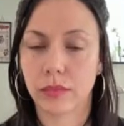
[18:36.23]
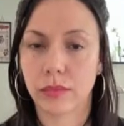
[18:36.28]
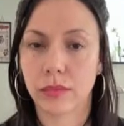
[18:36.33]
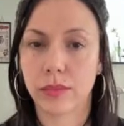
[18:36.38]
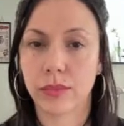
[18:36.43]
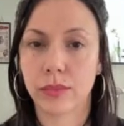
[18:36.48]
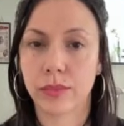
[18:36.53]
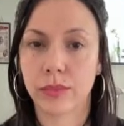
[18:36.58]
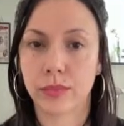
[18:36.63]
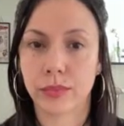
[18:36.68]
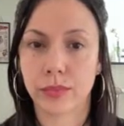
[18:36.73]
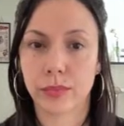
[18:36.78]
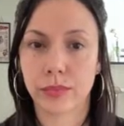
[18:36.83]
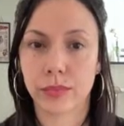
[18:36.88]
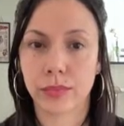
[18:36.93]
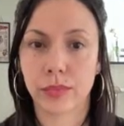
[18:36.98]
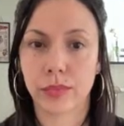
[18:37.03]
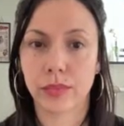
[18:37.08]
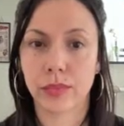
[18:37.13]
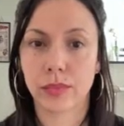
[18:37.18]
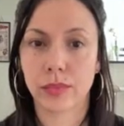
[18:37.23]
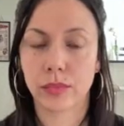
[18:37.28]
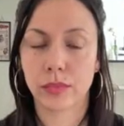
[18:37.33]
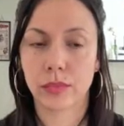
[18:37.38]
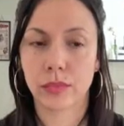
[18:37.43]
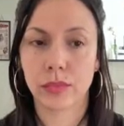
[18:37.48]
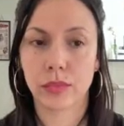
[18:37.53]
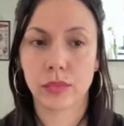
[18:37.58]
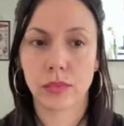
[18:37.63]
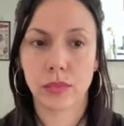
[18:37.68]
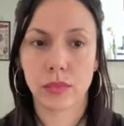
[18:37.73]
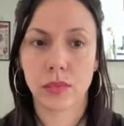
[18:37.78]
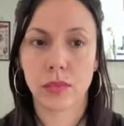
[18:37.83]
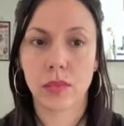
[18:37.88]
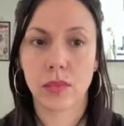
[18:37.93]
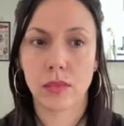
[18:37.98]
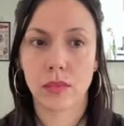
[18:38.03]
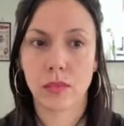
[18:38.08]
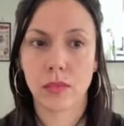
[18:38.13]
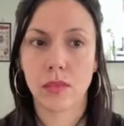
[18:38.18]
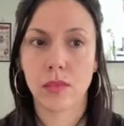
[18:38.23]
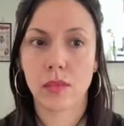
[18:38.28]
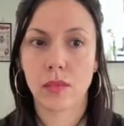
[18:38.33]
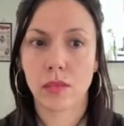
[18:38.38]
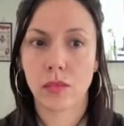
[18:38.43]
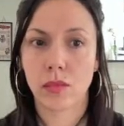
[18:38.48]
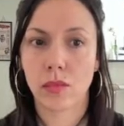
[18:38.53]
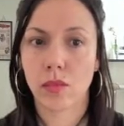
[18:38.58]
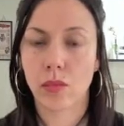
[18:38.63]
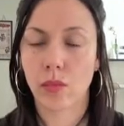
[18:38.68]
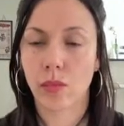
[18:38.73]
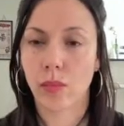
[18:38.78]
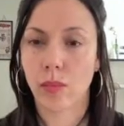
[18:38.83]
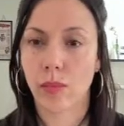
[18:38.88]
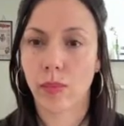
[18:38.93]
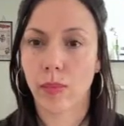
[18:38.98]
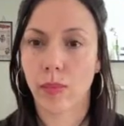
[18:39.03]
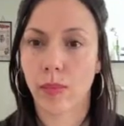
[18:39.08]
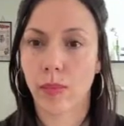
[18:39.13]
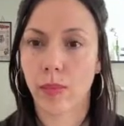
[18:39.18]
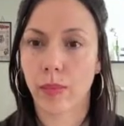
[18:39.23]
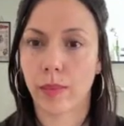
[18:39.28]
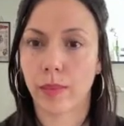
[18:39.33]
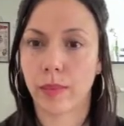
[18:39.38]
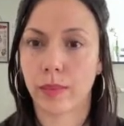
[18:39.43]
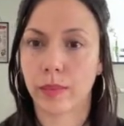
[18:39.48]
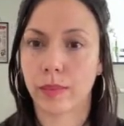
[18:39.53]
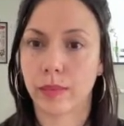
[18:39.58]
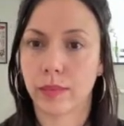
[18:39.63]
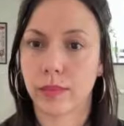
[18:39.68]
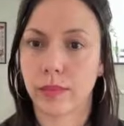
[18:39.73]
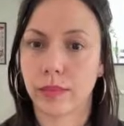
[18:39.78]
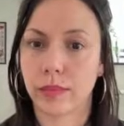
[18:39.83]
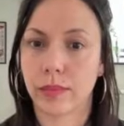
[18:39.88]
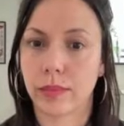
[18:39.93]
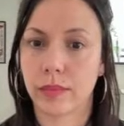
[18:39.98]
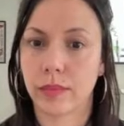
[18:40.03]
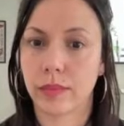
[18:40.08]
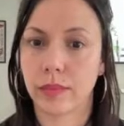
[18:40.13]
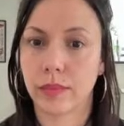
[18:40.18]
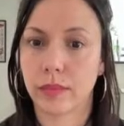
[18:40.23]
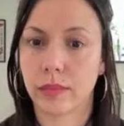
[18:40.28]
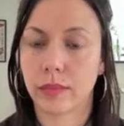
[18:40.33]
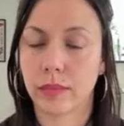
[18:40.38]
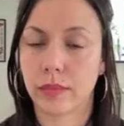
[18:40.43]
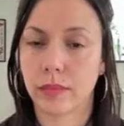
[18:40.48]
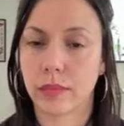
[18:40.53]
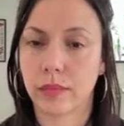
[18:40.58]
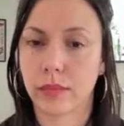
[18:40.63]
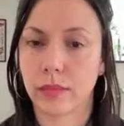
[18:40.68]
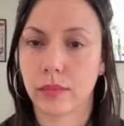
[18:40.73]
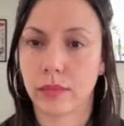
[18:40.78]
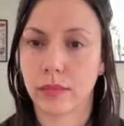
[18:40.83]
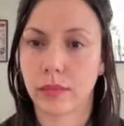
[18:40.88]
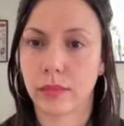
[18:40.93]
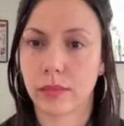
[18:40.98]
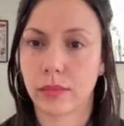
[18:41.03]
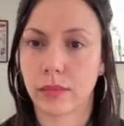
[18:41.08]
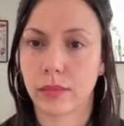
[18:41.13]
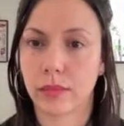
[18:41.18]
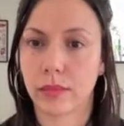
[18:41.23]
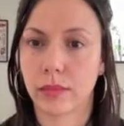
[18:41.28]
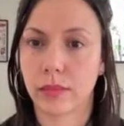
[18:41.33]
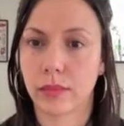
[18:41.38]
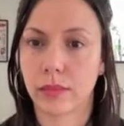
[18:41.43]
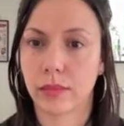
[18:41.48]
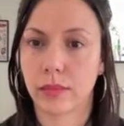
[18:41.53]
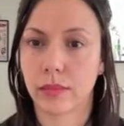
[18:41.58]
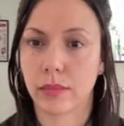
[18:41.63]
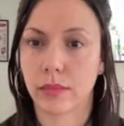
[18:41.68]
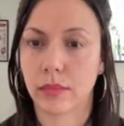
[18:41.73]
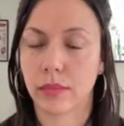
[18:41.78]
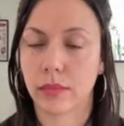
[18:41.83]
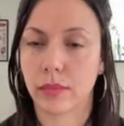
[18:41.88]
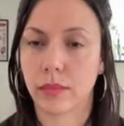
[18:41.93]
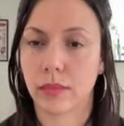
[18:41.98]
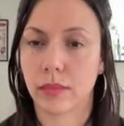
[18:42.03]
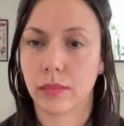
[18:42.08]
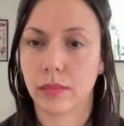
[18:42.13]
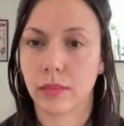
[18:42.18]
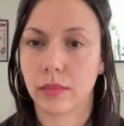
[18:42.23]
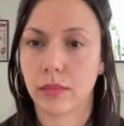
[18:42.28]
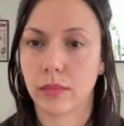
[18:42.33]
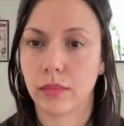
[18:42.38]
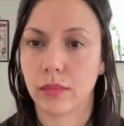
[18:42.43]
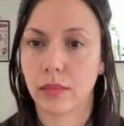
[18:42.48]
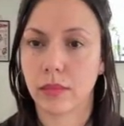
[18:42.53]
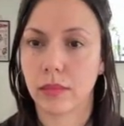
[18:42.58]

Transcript: The person shown says nothing.